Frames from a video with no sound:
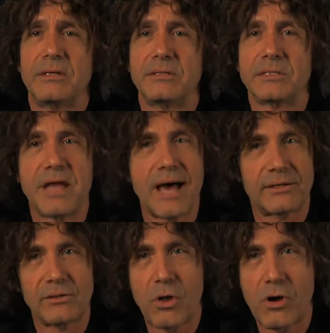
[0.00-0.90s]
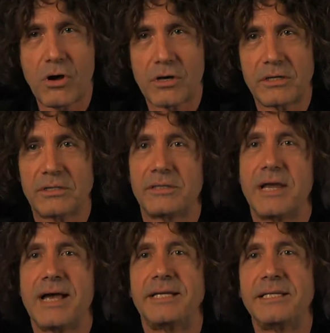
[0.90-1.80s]
It's not a long
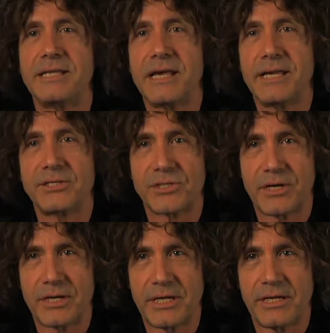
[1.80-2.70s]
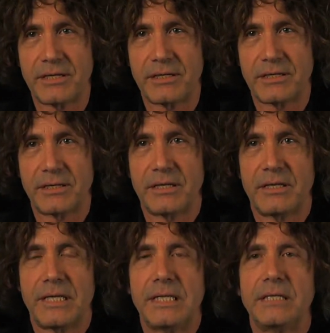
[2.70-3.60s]
90 day study
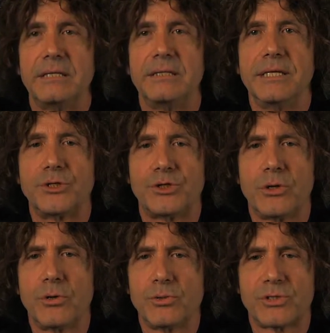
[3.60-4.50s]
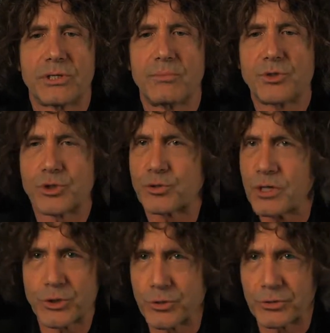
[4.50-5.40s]
that shows some
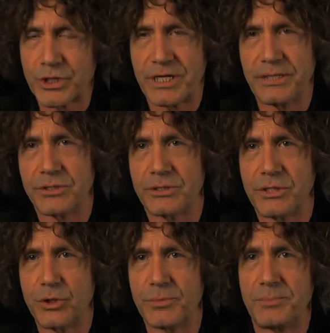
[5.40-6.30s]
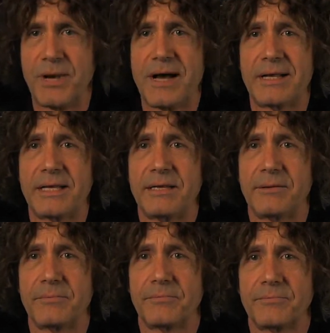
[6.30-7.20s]
structural change in the human body.
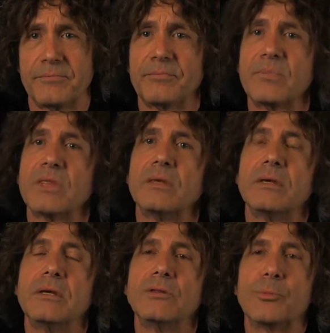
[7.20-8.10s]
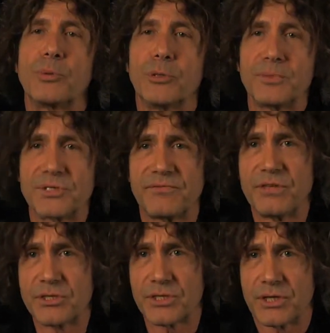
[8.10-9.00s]
The purpose of
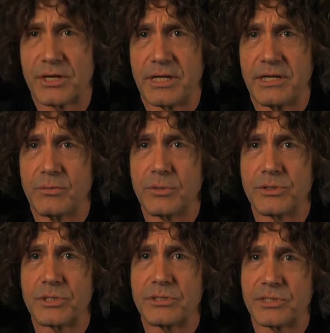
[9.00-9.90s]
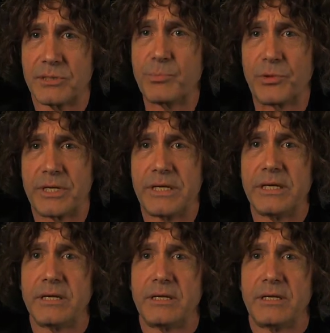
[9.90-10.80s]
this study was simply
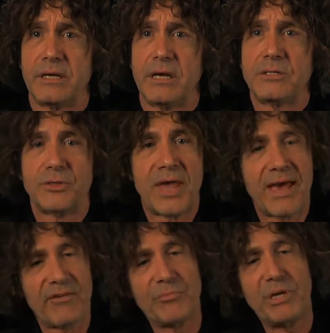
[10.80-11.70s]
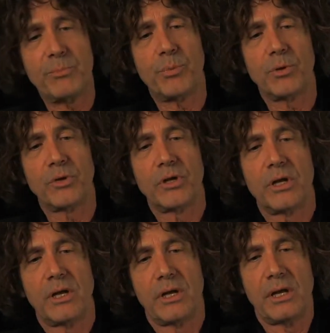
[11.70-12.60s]
to have people
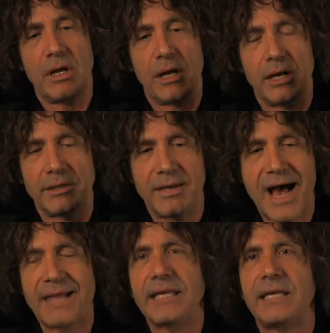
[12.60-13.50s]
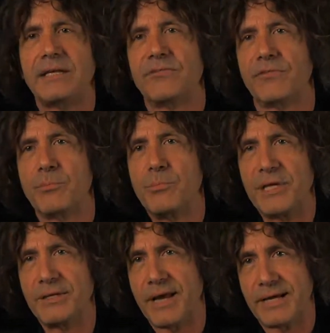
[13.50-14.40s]
not eat from
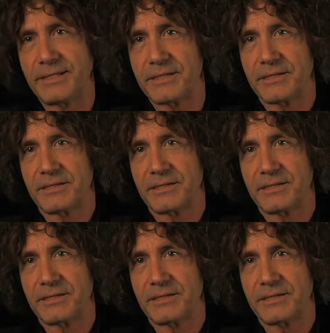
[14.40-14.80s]
midnight